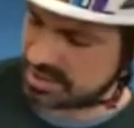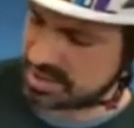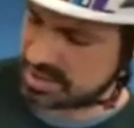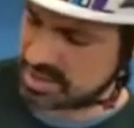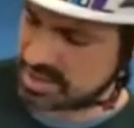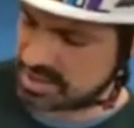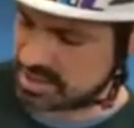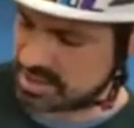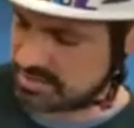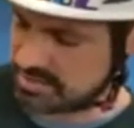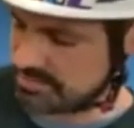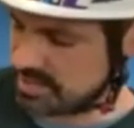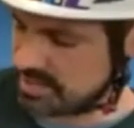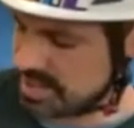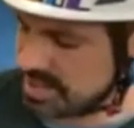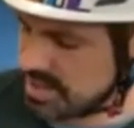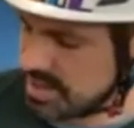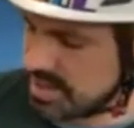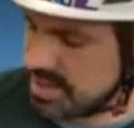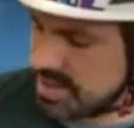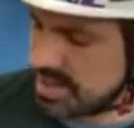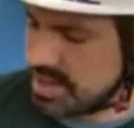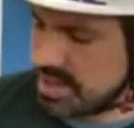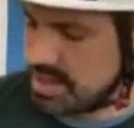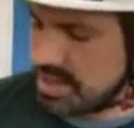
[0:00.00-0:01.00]
Um,
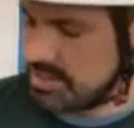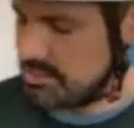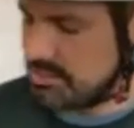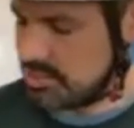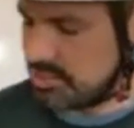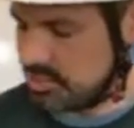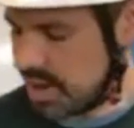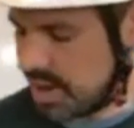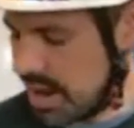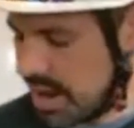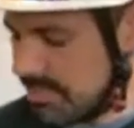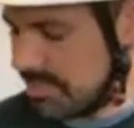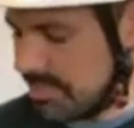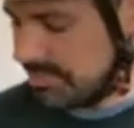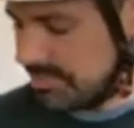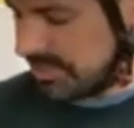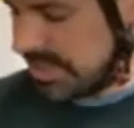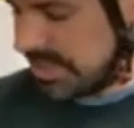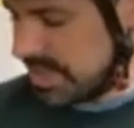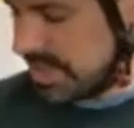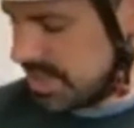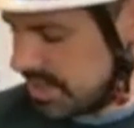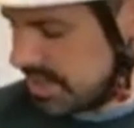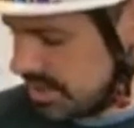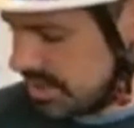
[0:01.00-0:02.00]

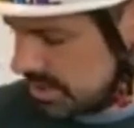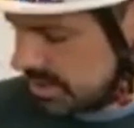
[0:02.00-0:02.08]
probably,